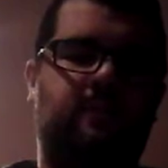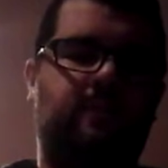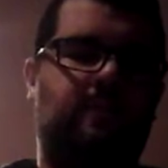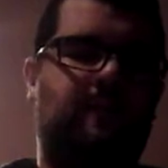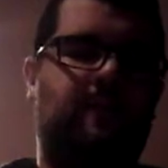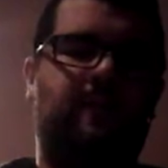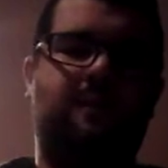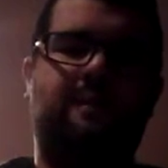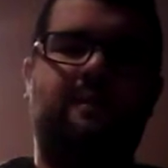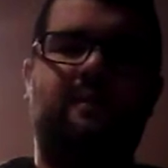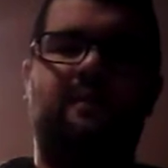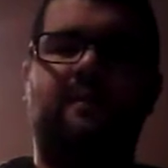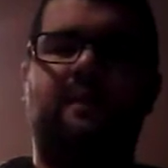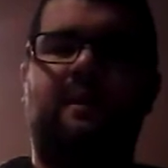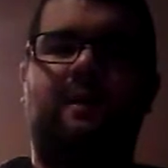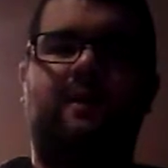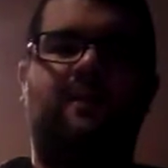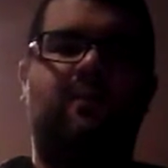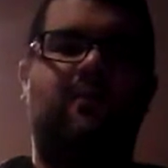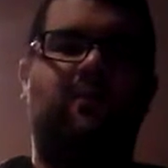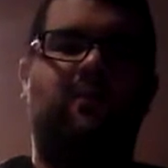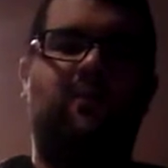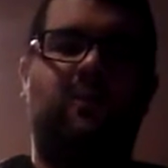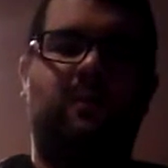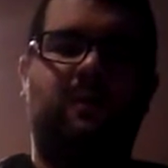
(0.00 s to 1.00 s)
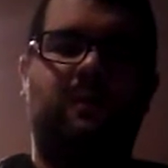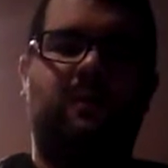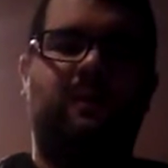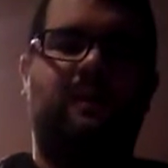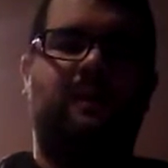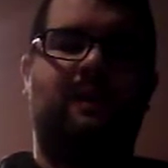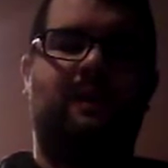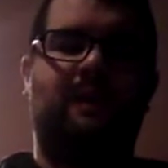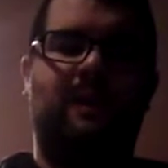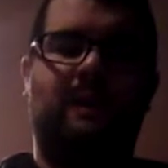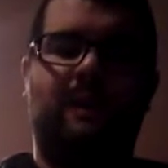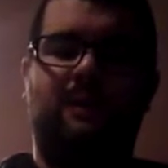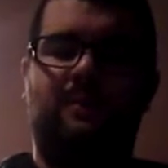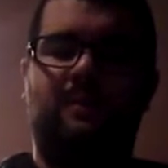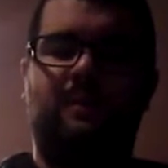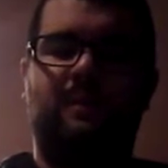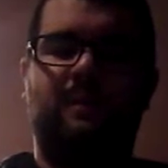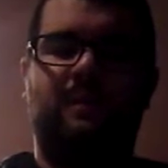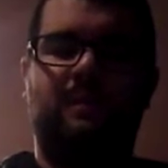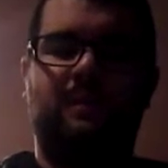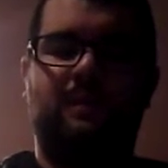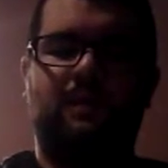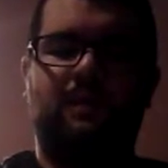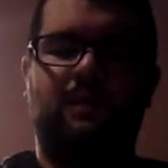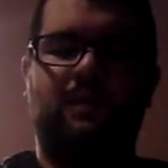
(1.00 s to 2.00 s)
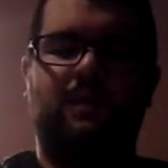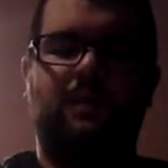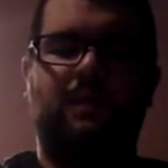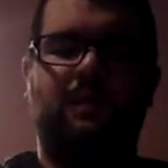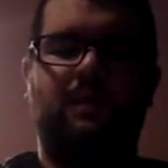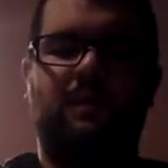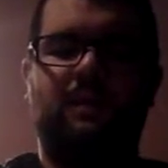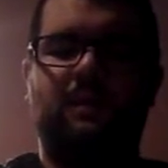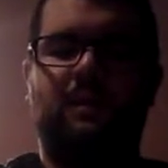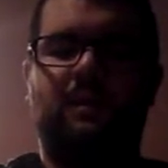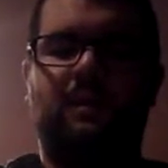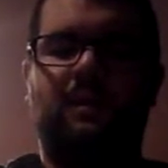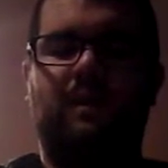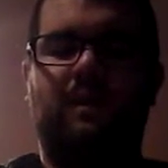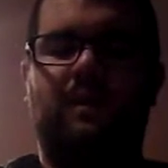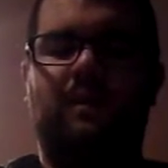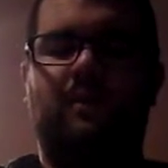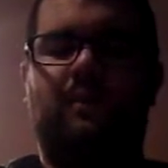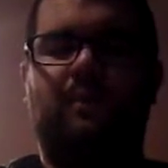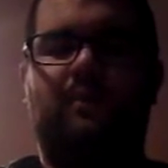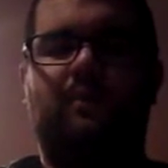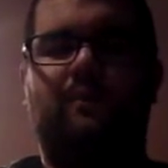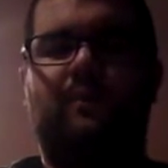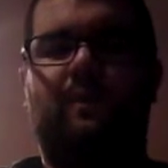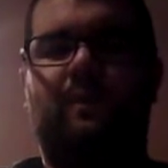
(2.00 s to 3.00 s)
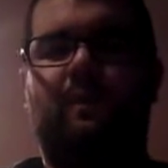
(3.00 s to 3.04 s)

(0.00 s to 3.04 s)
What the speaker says: the game. If